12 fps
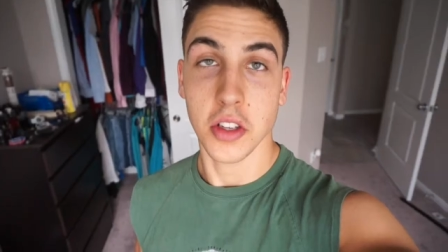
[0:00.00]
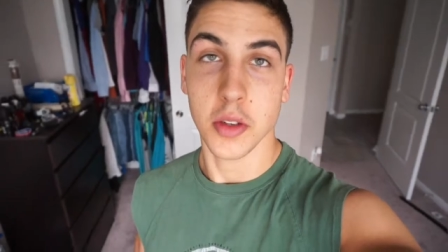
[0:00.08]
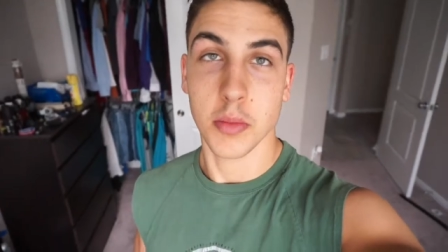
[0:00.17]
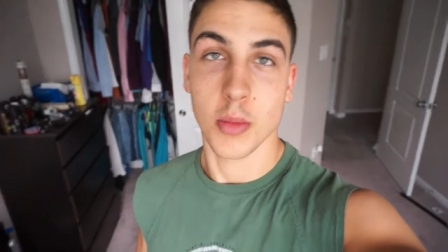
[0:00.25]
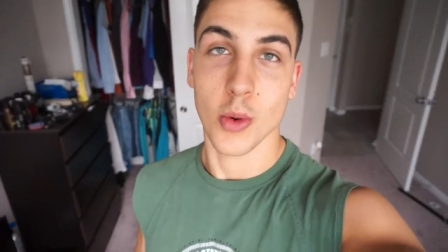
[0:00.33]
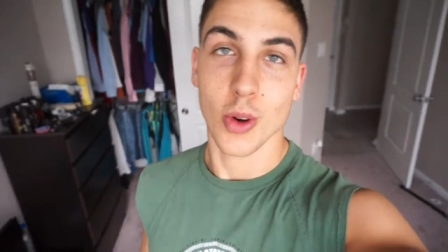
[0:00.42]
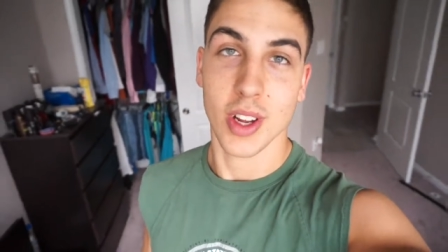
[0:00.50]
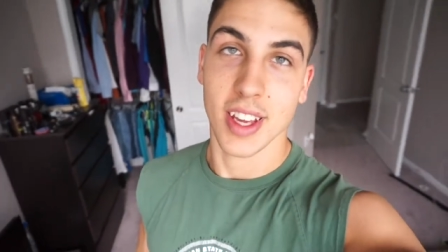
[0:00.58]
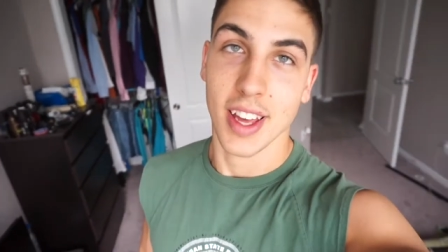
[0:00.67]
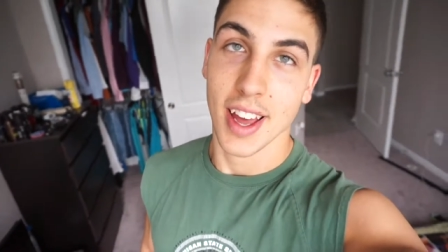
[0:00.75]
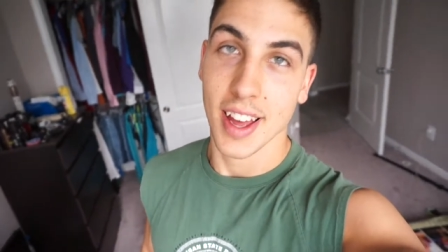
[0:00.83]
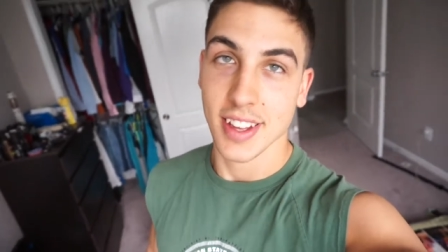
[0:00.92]
Good morning,
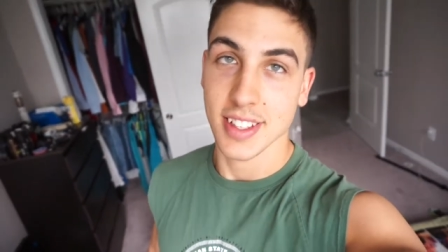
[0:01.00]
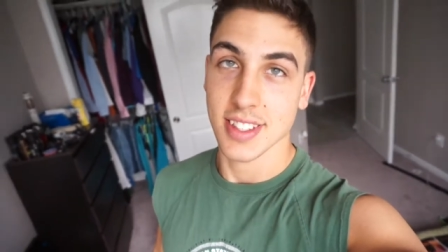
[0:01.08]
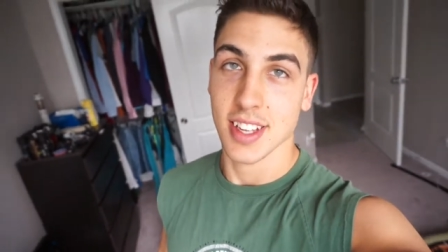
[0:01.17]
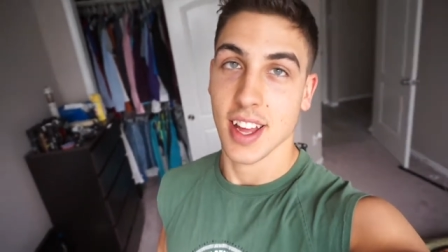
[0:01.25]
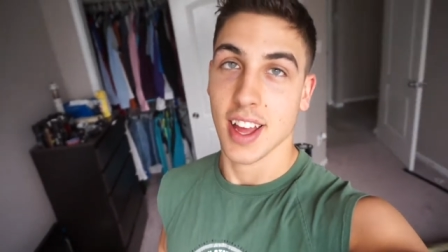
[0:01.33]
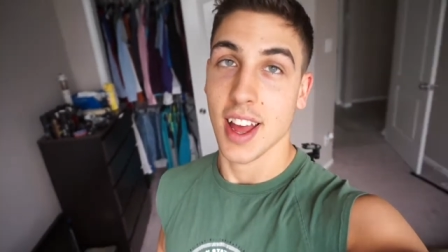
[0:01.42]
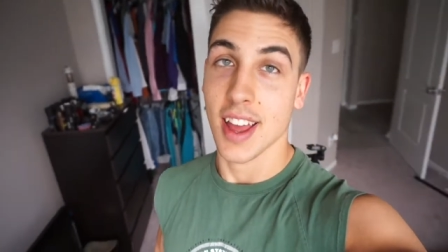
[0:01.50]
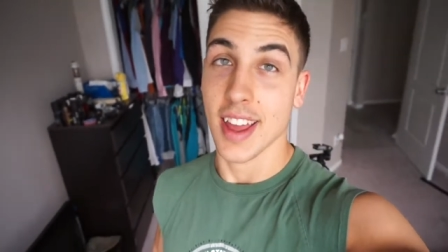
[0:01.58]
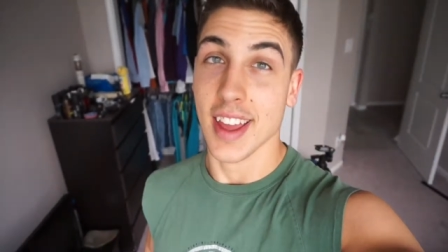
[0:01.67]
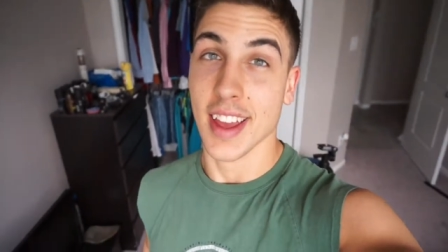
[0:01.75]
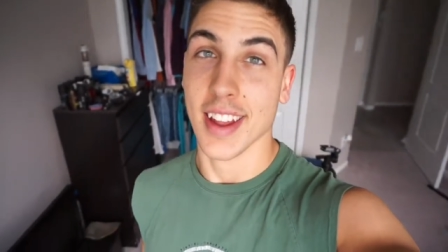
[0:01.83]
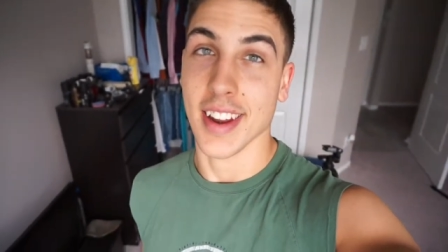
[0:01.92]
guys,
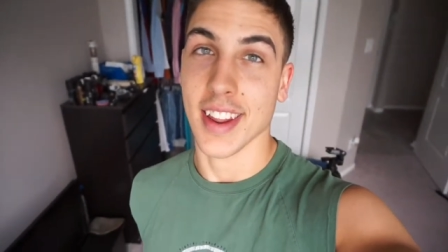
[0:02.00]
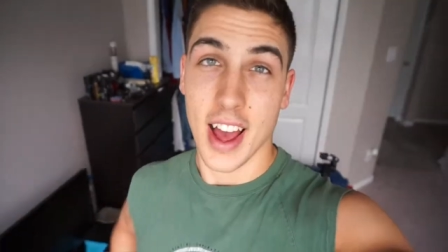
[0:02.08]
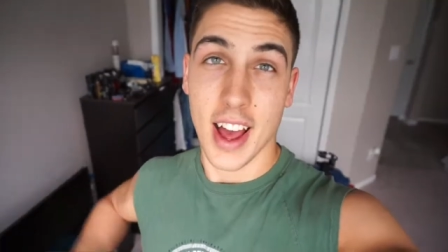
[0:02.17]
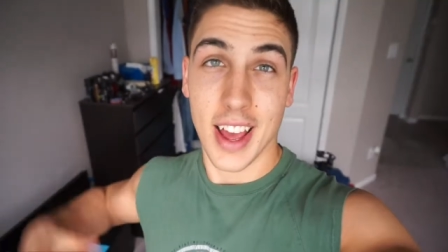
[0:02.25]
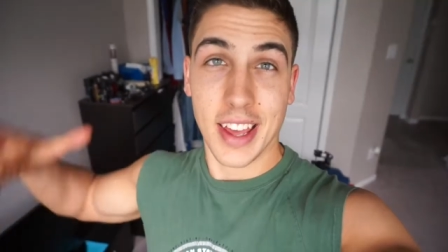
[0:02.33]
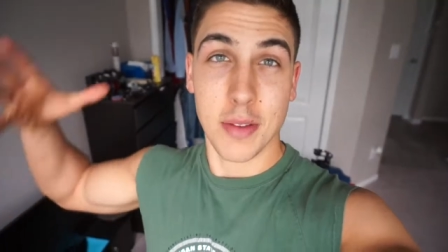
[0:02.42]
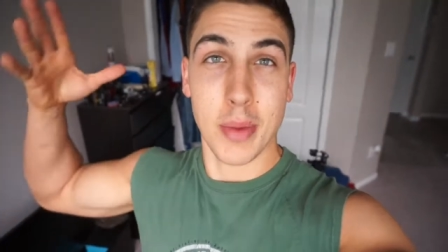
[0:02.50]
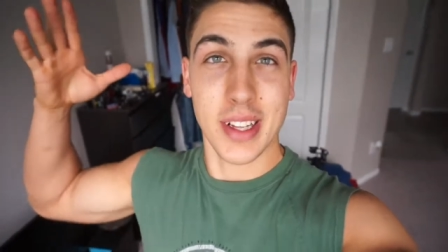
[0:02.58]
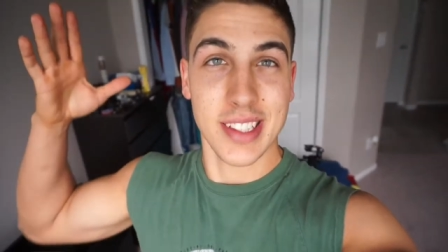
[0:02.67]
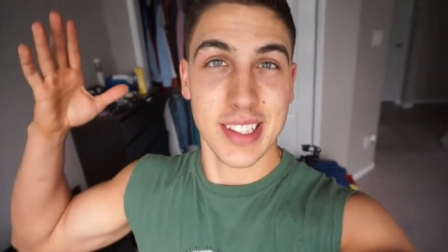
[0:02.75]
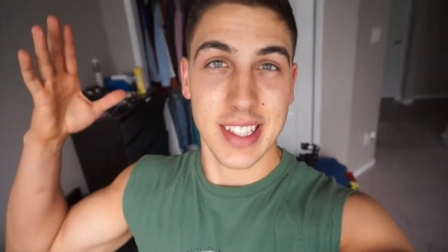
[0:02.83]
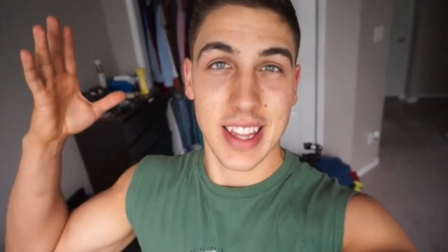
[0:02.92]
and I have
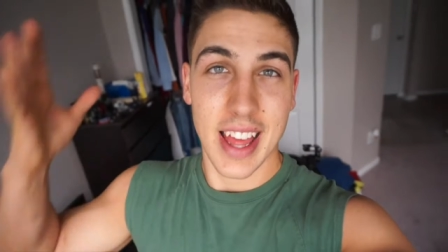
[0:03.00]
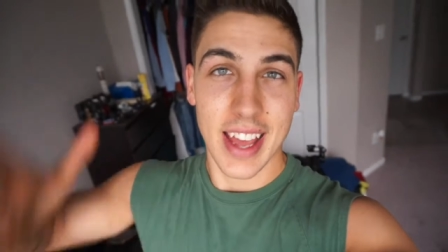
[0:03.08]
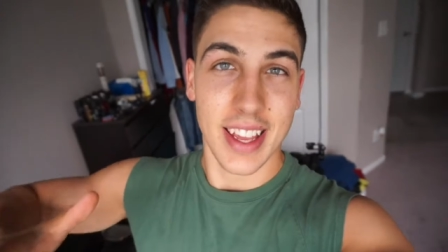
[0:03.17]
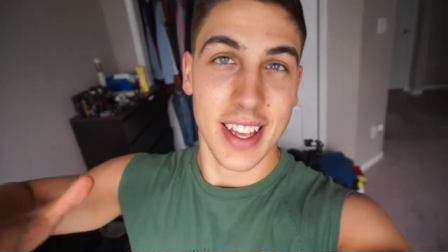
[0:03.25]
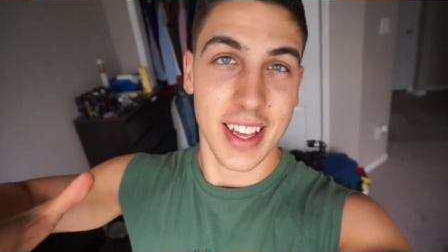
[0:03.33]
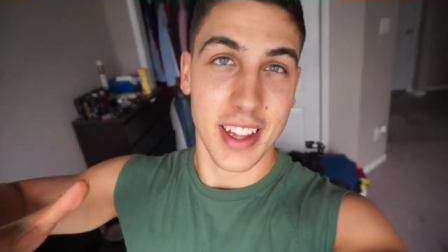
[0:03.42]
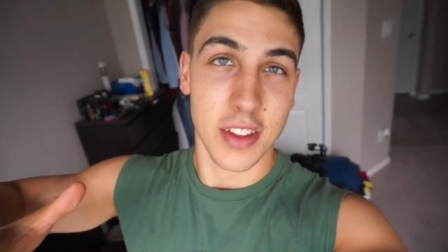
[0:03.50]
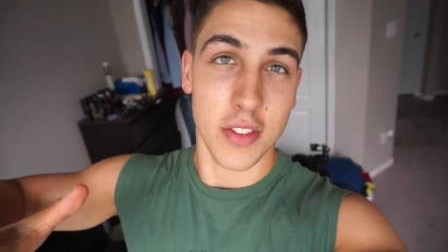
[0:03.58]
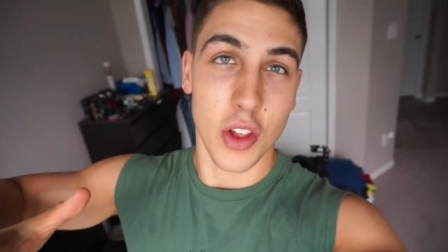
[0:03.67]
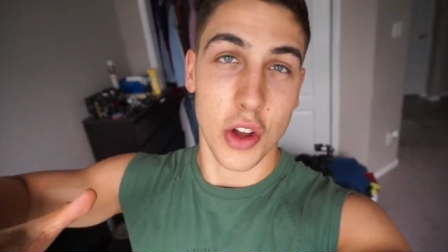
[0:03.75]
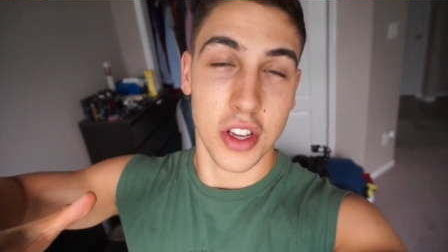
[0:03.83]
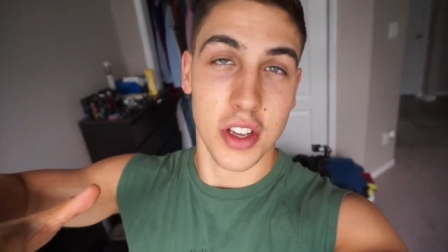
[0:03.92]
been slacking on the
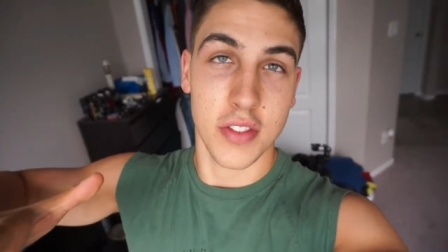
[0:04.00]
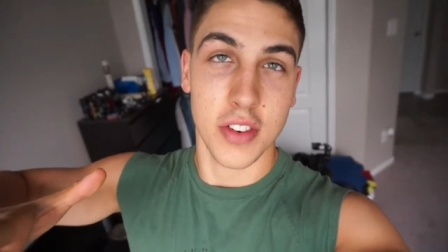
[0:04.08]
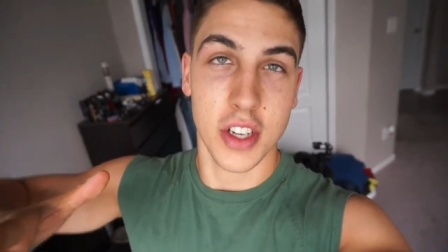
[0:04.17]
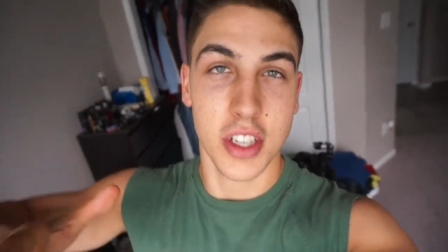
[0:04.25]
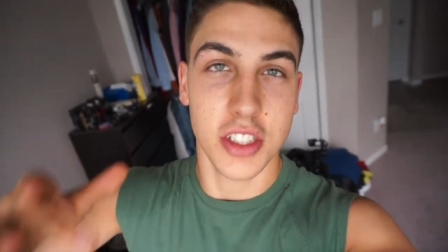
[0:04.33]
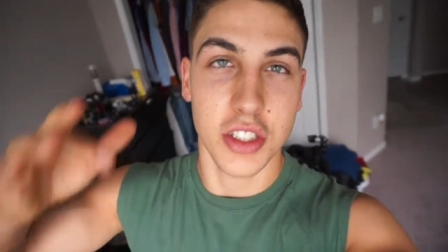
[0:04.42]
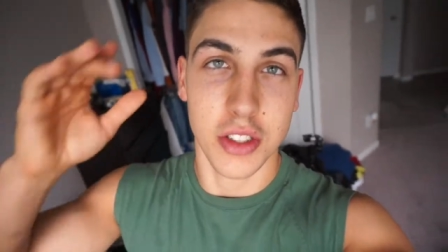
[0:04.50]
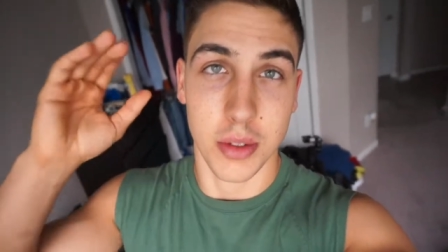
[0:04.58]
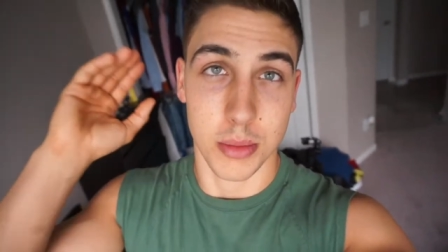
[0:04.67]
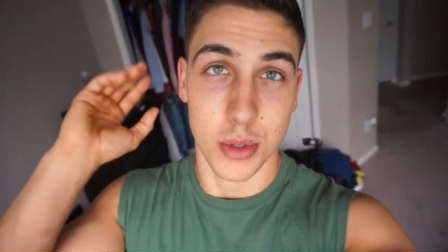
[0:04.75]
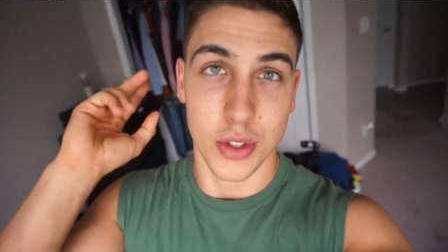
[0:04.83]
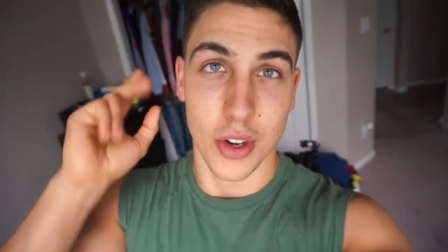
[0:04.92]
vlogging footage, so
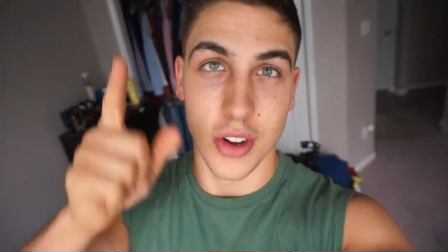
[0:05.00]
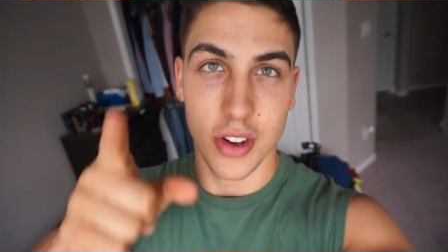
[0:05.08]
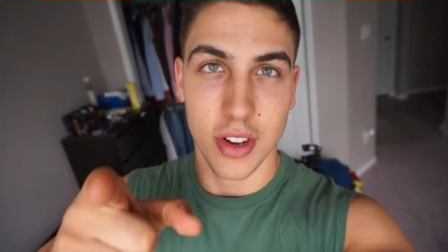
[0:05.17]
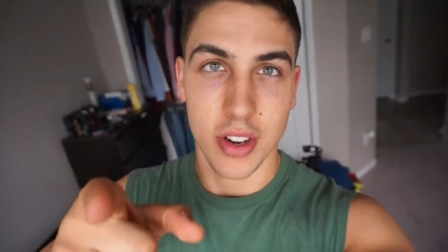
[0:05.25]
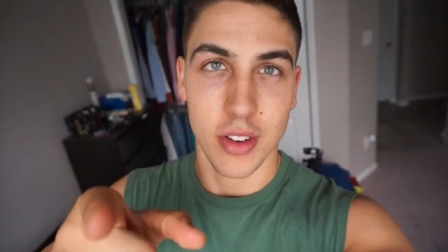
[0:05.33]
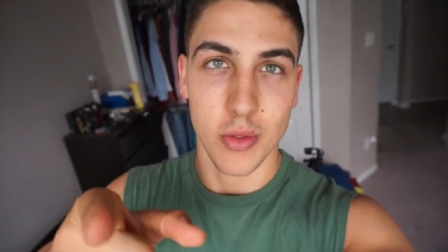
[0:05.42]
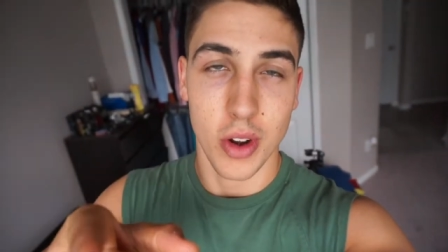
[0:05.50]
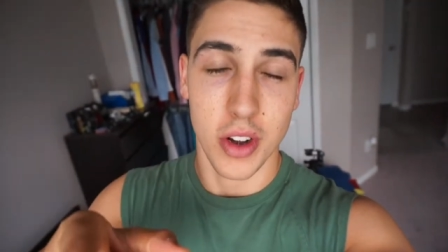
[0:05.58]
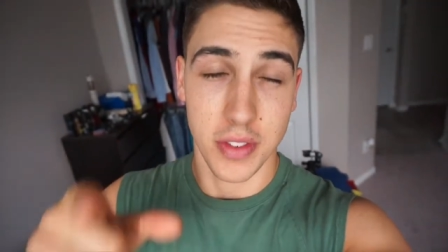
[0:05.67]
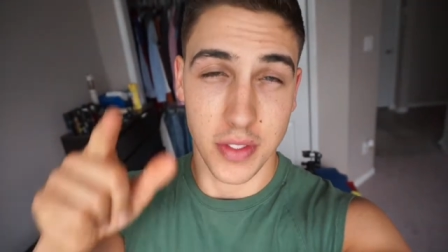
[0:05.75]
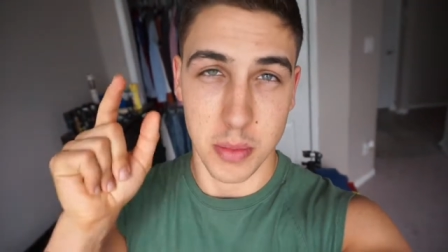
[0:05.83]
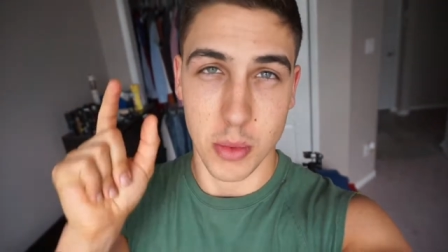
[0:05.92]
I'm starting right
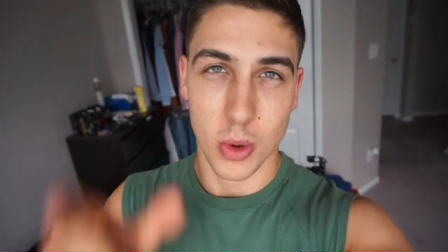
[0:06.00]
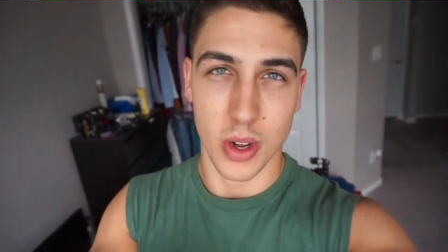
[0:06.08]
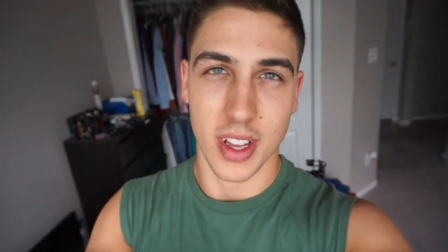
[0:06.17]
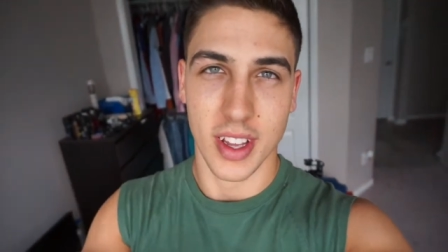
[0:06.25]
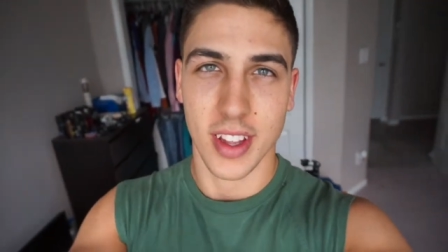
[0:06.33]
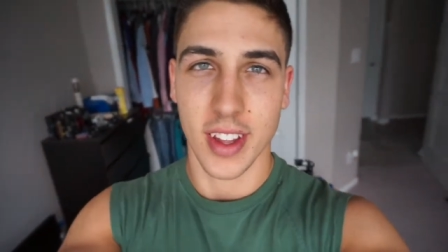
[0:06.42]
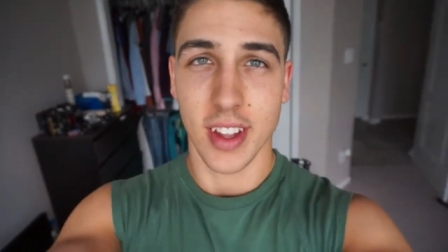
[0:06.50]
off the morning,